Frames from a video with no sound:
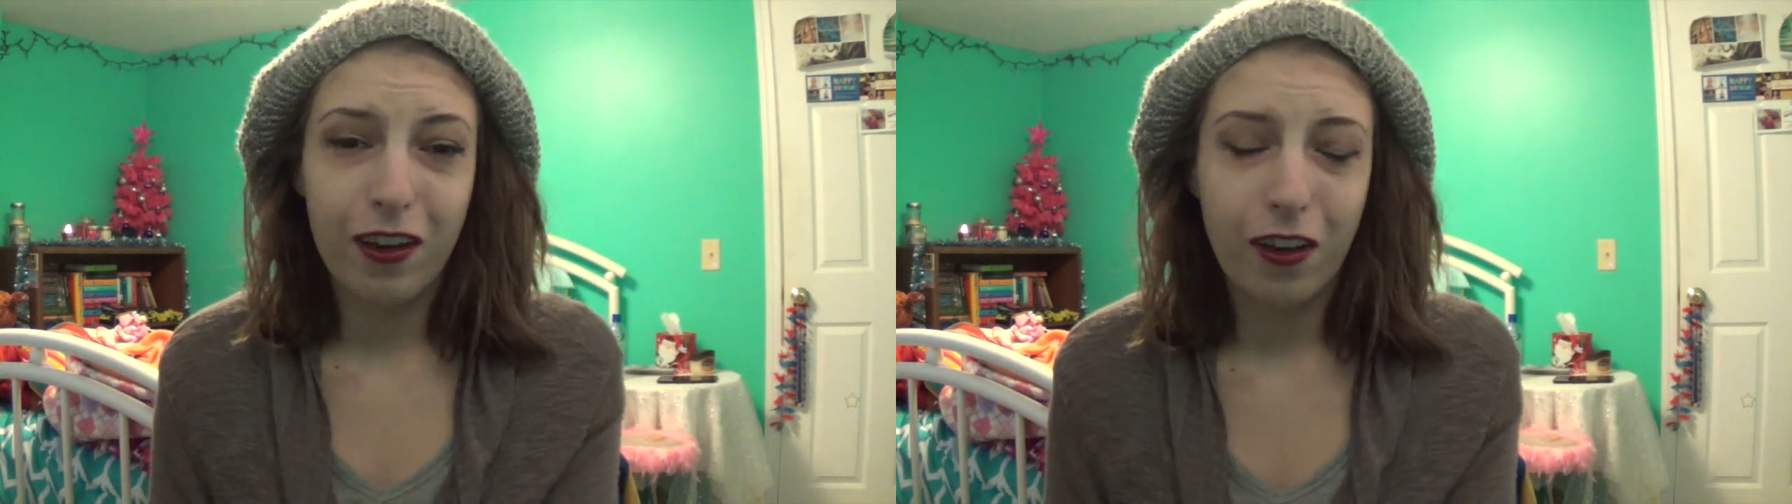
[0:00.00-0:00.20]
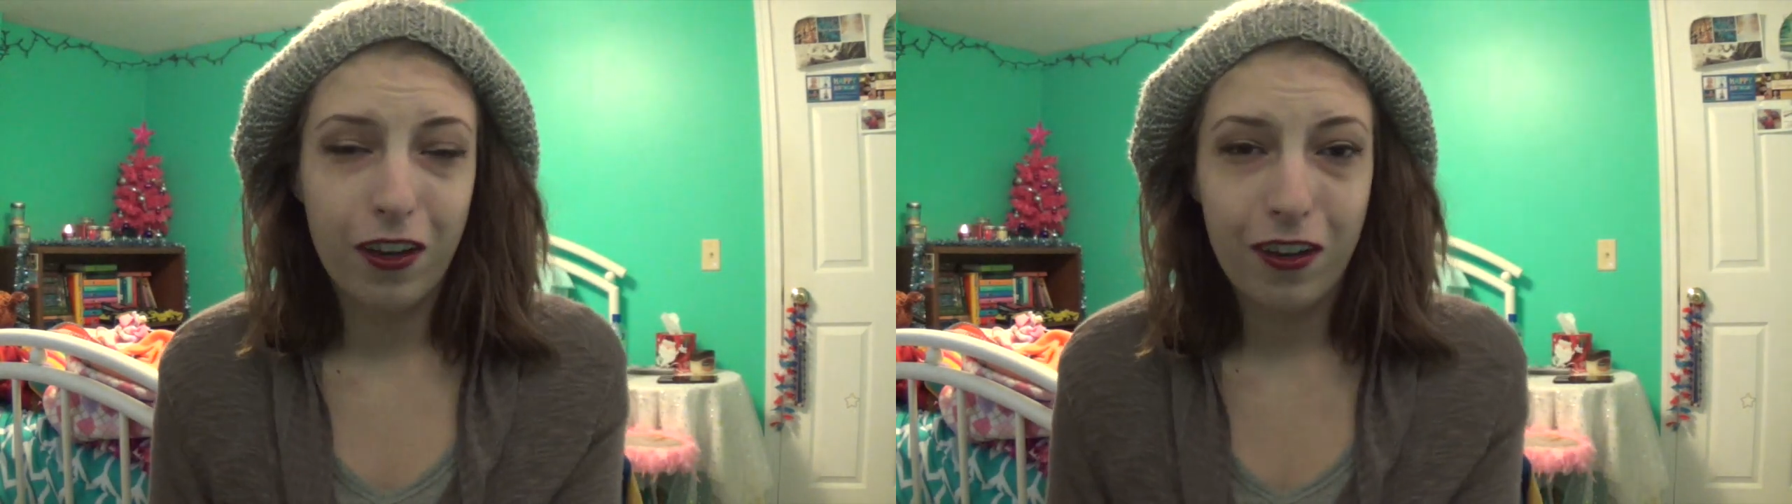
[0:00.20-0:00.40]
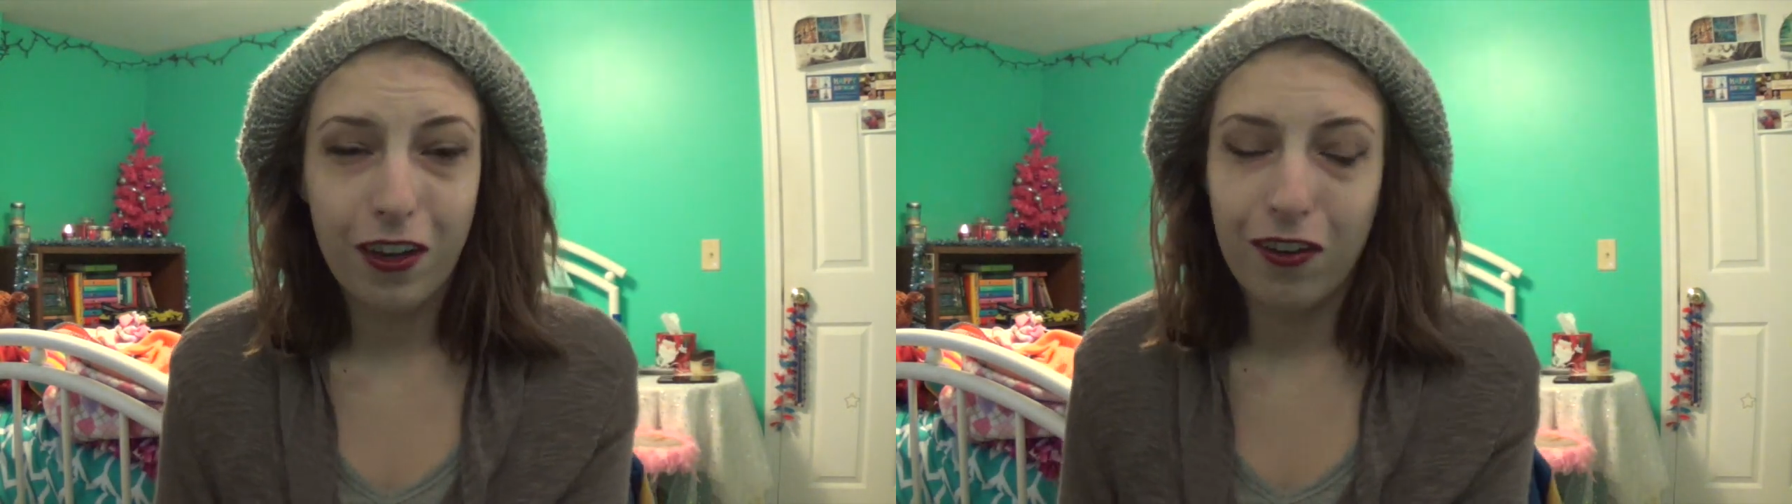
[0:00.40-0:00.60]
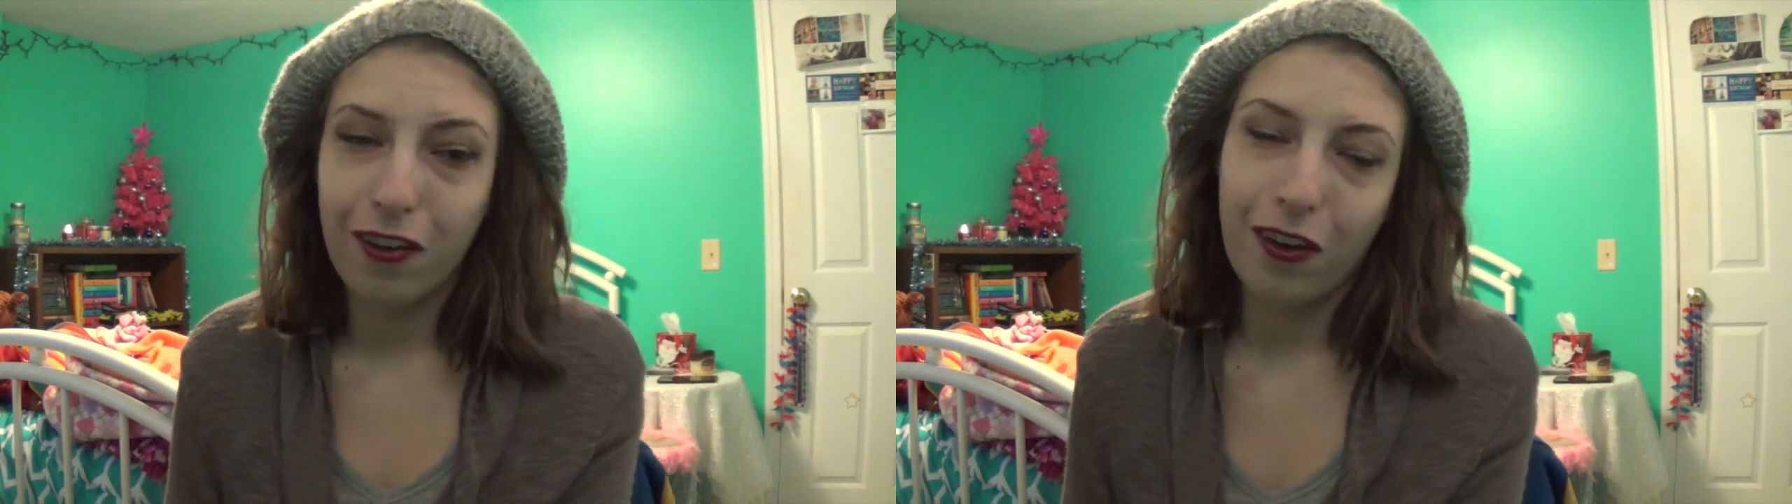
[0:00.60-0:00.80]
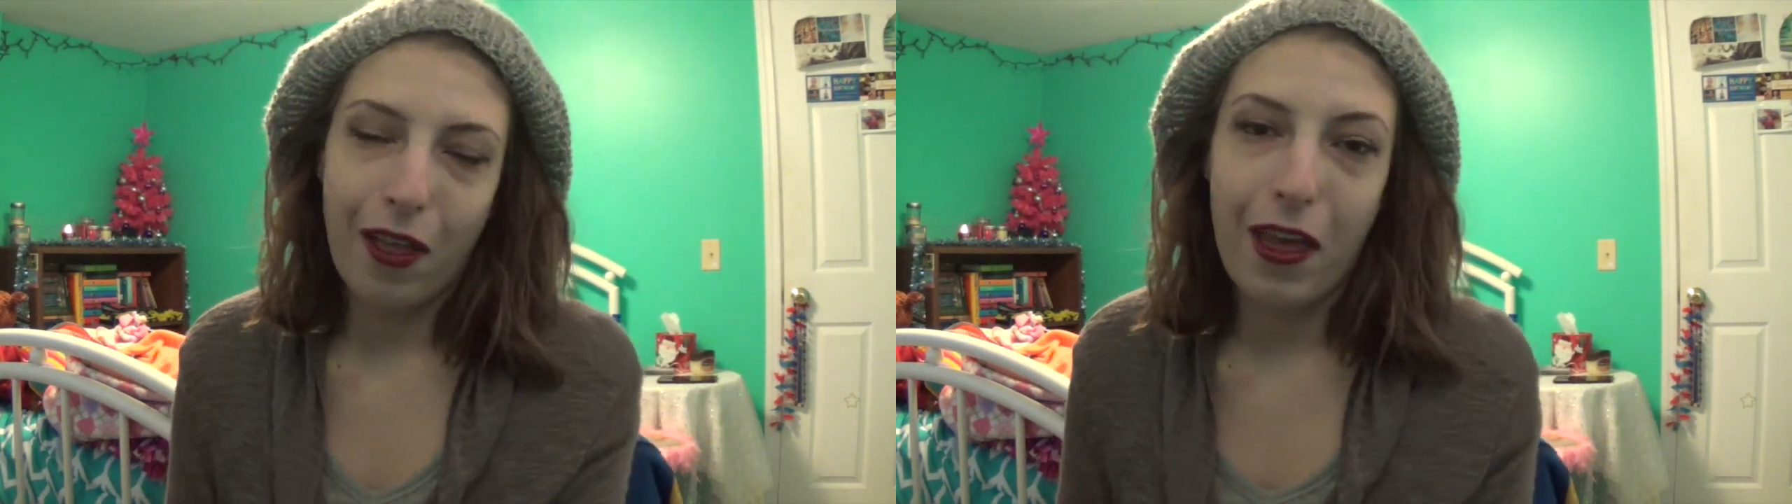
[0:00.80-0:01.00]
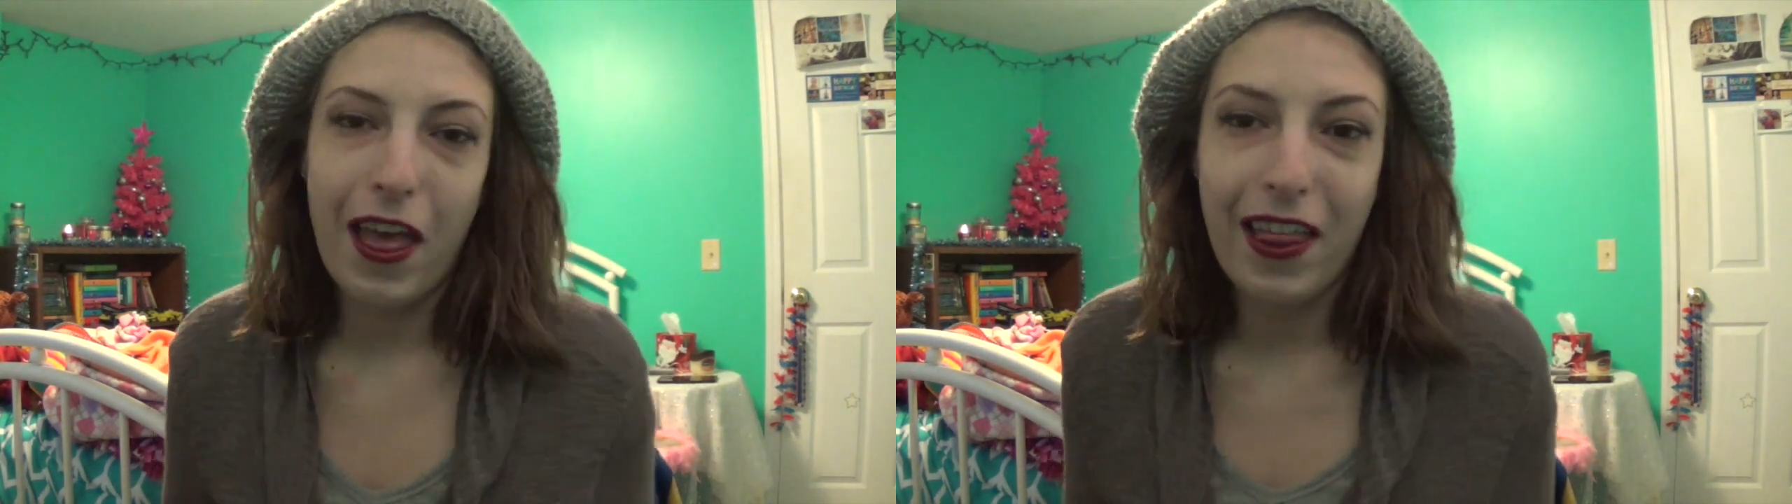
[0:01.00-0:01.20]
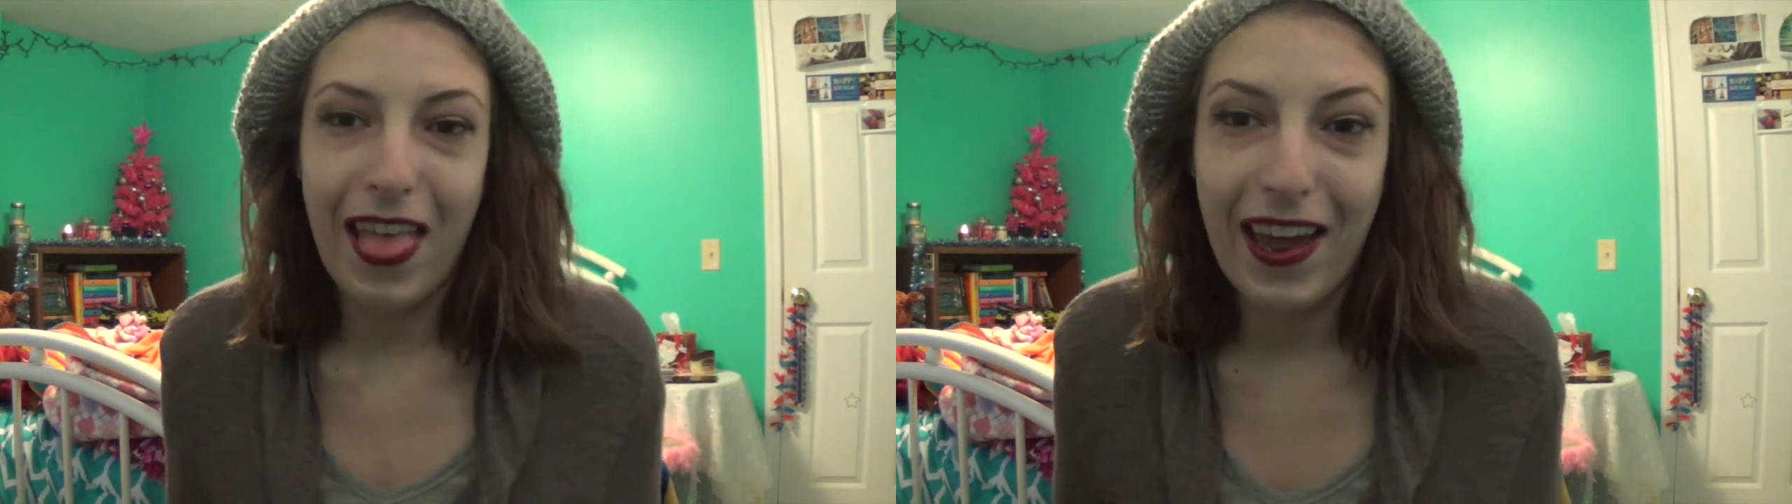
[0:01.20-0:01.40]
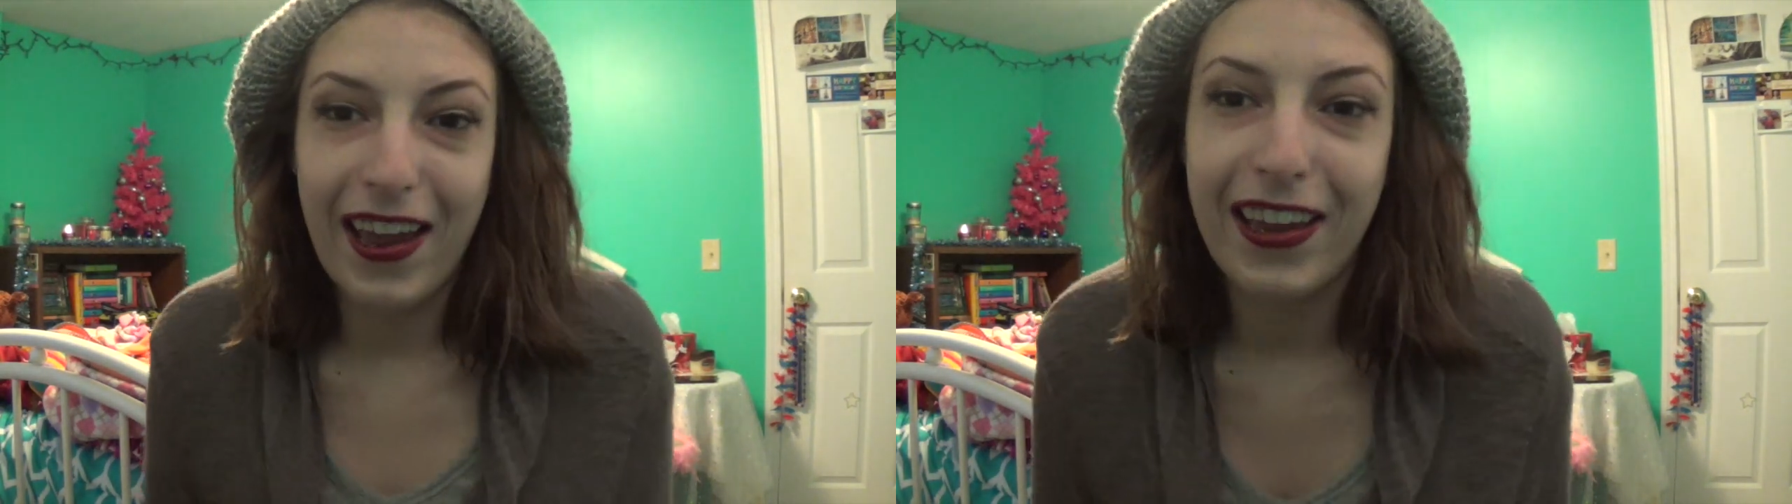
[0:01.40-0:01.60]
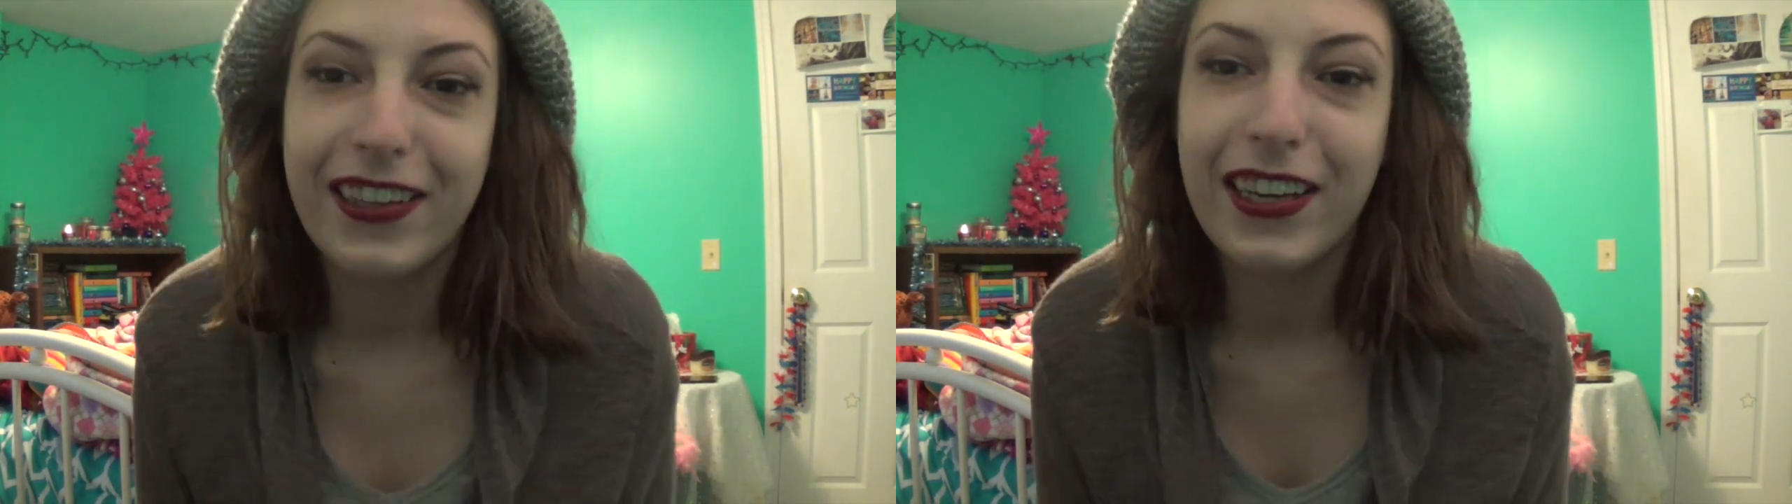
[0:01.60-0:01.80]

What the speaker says: good I